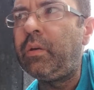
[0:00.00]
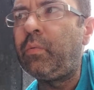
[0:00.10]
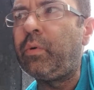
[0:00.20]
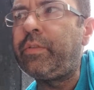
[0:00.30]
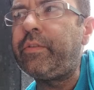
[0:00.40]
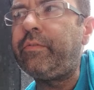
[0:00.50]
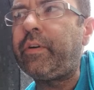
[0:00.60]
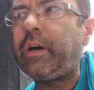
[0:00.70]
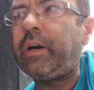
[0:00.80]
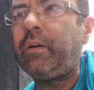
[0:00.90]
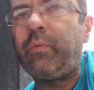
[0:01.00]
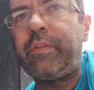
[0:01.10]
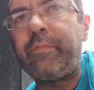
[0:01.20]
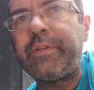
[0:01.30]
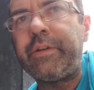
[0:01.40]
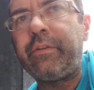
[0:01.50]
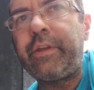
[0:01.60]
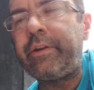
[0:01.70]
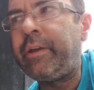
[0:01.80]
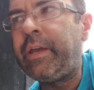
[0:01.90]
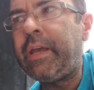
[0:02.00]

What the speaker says: worth of material there.